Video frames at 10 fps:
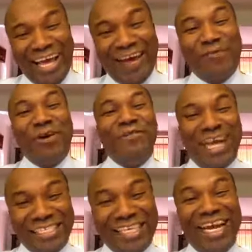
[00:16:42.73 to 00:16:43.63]
even if they
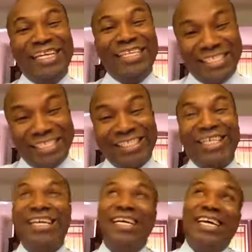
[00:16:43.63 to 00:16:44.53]
are scientists
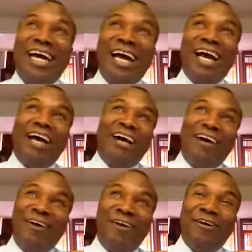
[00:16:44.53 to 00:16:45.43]

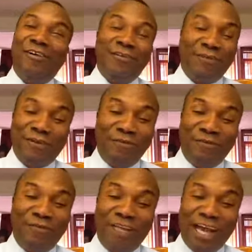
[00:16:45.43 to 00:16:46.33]
uh, or if,
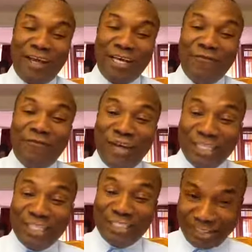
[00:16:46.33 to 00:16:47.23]
even if they are
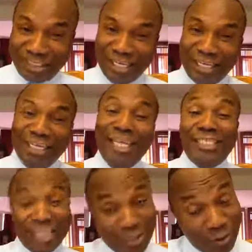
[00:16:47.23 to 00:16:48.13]
inventors, they
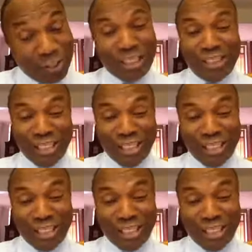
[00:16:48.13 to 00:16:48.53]
still notice.